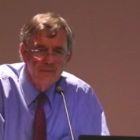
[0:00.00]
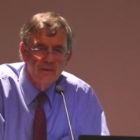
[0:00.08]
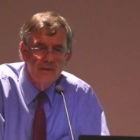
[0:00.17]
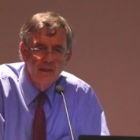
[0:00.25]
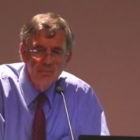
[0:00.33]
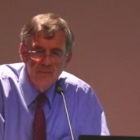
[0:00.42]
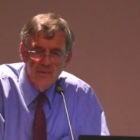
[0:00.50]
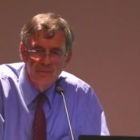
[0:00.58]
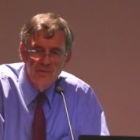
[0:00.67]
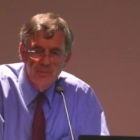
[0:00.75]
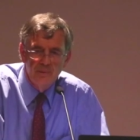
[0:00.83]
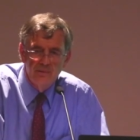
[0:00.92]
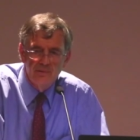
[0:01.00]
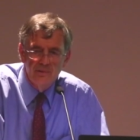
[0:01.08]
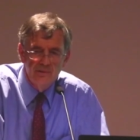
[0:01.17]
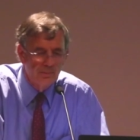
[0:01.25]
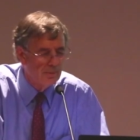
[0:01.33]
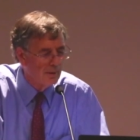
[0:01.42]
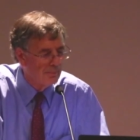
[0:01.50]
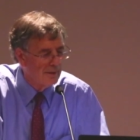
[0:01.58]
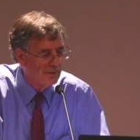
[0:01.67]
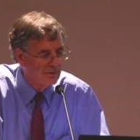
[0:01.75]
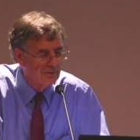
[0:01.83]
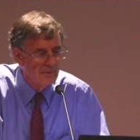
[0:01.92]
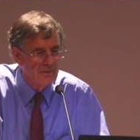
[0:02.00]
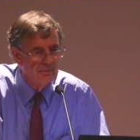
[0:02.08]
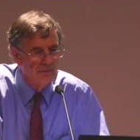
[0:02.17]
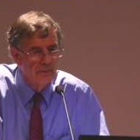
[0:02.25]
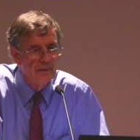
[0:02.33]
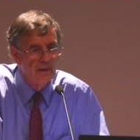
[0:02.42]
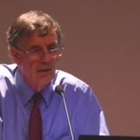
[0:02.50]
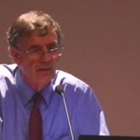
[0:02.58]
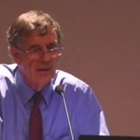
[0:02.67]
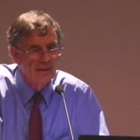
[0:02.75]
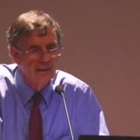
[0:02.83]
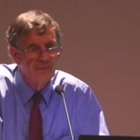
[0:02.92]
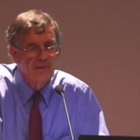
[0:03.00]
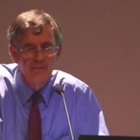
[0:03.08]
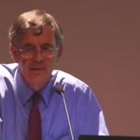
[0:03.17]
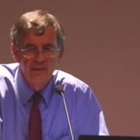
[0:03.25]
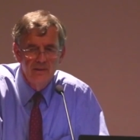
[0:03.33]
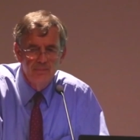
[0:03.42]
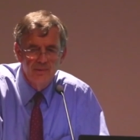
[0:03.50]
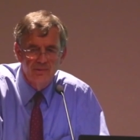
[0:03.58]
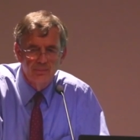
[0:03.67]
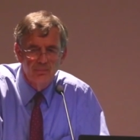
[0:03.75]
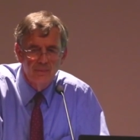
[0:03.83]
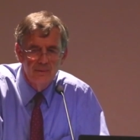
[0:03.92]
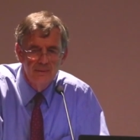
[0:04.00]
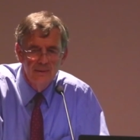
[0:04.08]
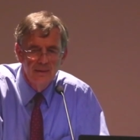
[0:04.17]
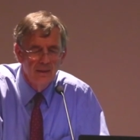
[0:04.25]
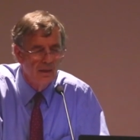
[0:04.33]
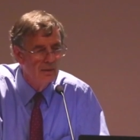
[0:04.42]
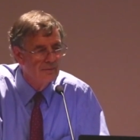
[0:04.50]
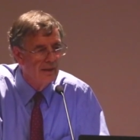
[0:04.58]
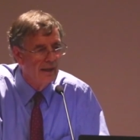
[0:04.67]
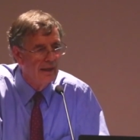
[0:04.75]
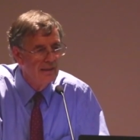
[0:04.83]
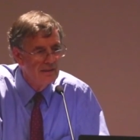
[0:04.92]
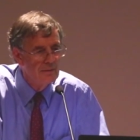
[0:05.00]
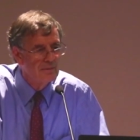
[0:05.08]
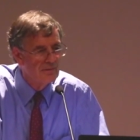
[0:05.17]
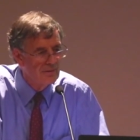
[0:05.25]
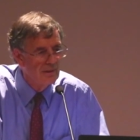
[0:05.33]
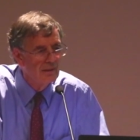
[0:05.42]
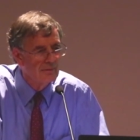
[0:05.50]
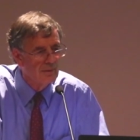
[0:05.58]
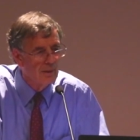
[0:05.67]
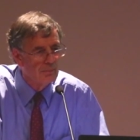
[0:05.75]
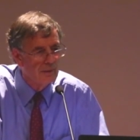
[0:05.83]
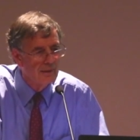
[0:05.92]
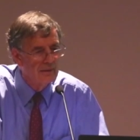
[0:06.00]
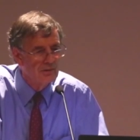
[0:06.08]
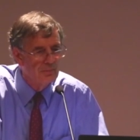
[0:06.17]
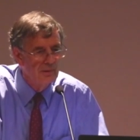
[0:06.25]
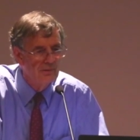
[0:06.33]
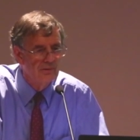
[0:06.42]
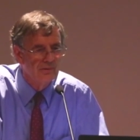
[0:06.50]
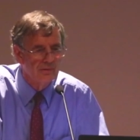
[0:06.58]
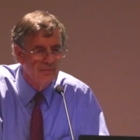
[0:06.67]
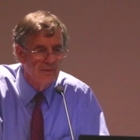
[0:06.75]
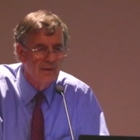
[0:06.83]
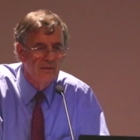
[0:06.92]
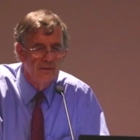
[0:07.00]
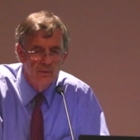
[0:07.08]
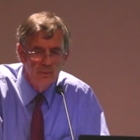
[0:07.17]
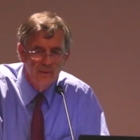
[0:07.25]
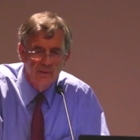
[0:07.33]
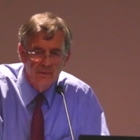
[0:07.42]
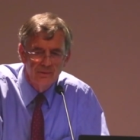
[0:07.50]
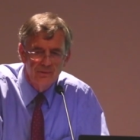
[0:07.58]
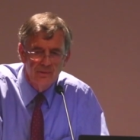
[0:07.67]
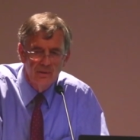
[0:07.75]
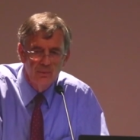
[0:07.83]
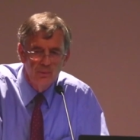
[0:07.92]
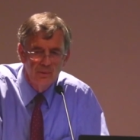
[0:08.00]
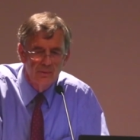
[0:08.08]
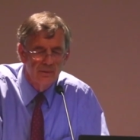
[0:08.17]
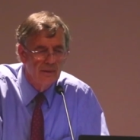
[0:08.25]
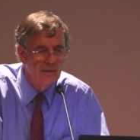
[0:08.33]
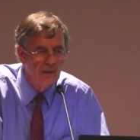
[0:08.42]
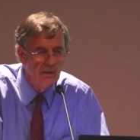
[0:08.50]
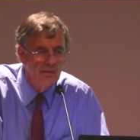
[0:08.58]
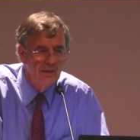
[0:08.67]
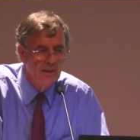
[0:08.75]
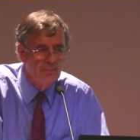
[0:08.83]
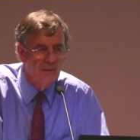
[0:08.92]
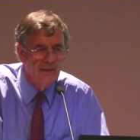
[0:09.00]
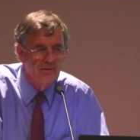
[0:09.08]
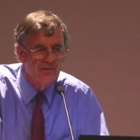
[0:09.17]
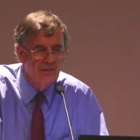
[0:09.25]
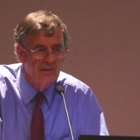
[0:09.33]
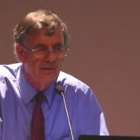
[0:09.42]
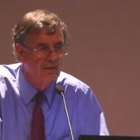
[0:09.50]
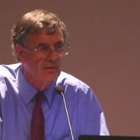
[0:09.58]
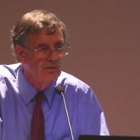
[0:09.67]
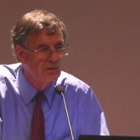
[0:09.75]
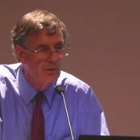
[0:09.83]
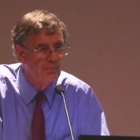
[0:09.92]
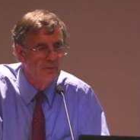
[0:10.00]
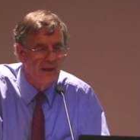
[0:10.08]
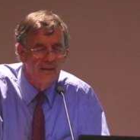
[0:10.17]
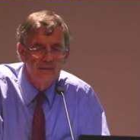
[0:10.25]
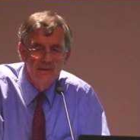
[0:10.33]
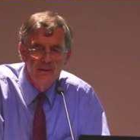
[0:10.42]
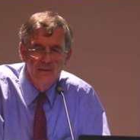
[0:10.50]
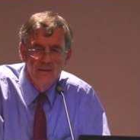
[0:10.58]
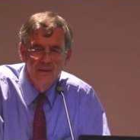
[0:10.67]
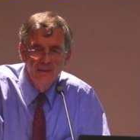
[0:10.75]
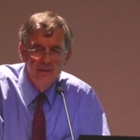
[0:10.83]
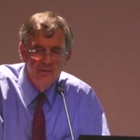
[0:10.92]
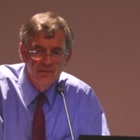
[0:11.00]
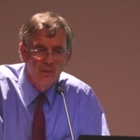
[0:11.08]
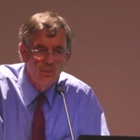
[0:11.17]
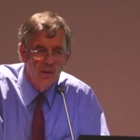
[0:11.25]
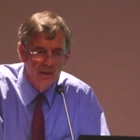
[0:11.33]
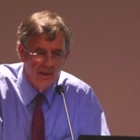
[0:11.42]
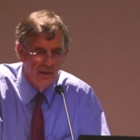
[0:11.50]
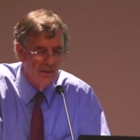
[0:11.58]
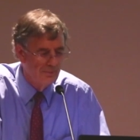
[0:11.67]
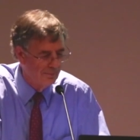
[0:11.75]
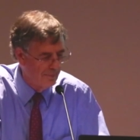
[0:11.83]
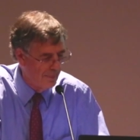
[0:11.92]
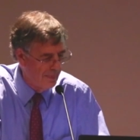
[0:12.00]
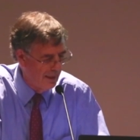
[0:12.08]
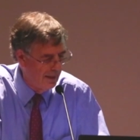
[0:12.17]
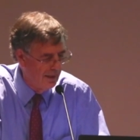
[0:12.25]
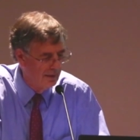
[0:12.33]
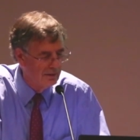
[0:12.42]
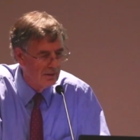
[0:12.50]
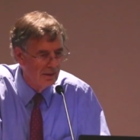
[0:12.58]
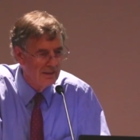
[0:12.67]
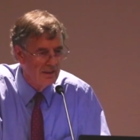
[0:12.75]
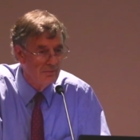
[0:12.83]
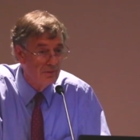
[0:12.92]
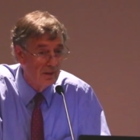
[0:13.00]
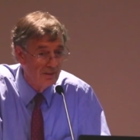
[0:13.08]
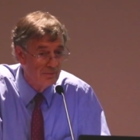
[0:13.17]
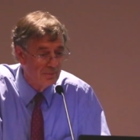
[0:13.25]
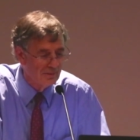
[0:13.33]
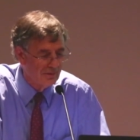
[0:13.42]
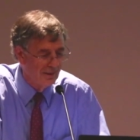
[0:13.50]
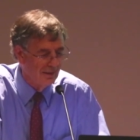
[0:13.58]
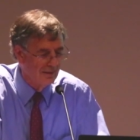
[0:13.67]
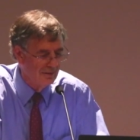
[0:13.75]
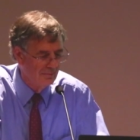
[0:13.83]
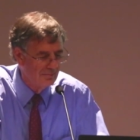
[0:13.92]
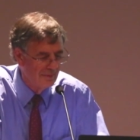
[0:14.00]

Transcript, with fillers: of the number of species, but because of the very high level of endemism. Over 80% of our plant species are found nowhere else in the world, and the only place that can top that is Hawaii, 95%.